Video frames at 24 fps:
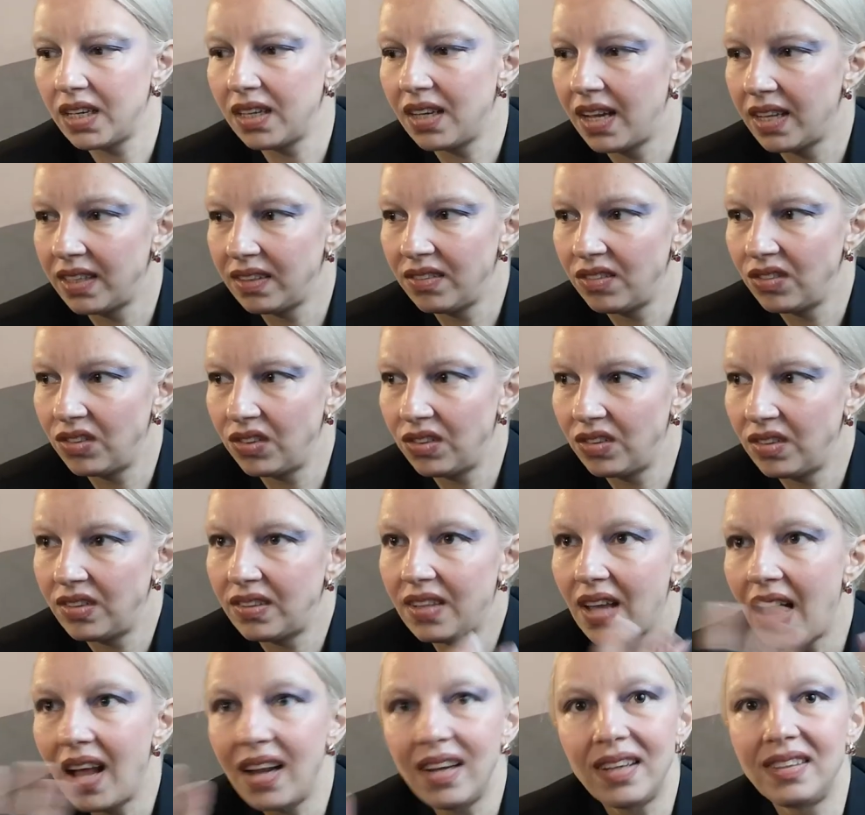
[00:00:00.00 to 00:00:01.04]
and
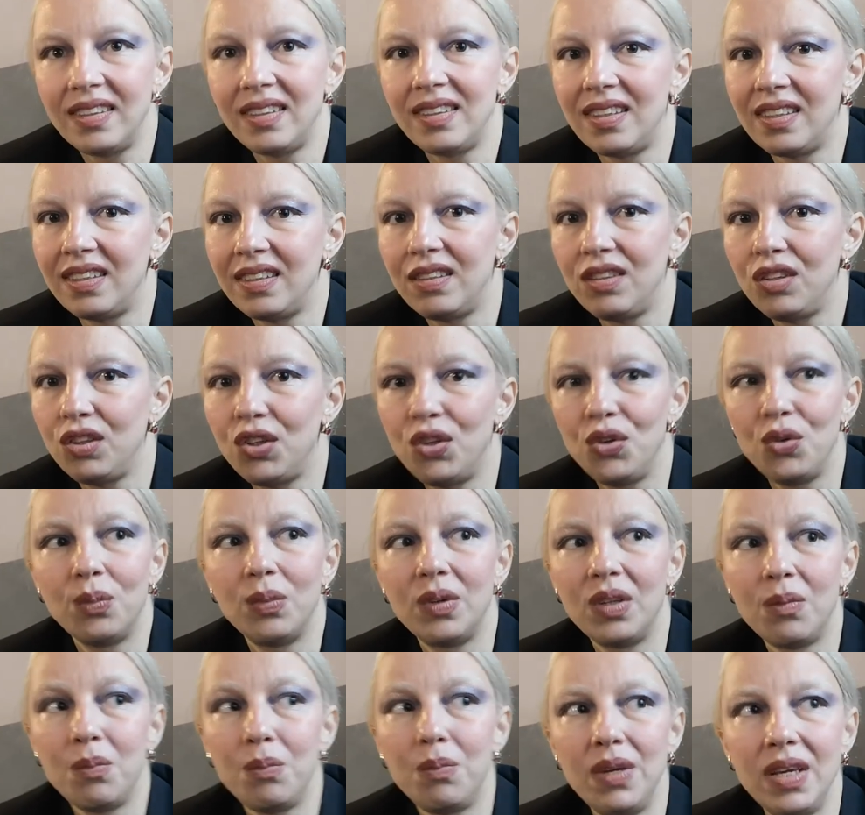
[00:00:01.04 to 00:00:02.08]
talented
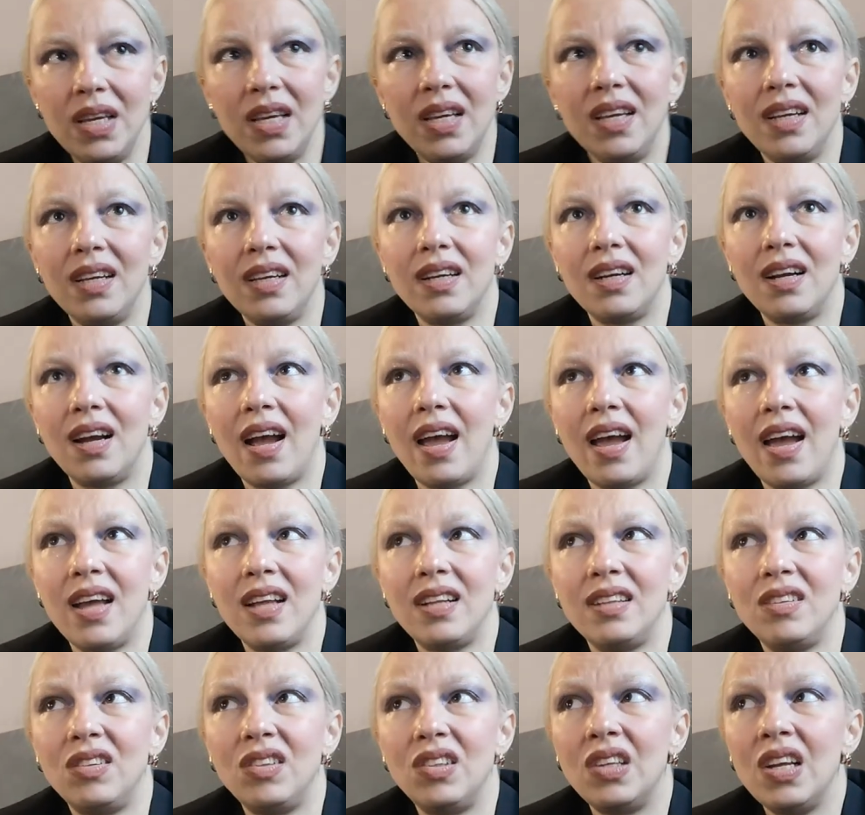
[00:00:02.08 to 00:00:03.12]
human being
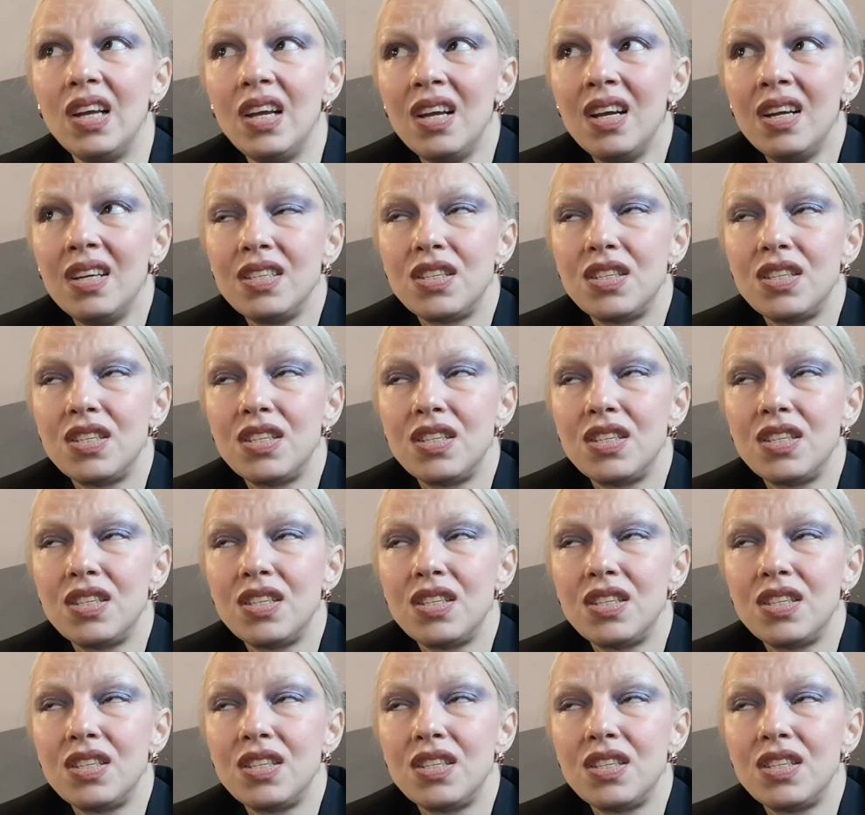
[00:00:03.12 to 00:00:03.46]
and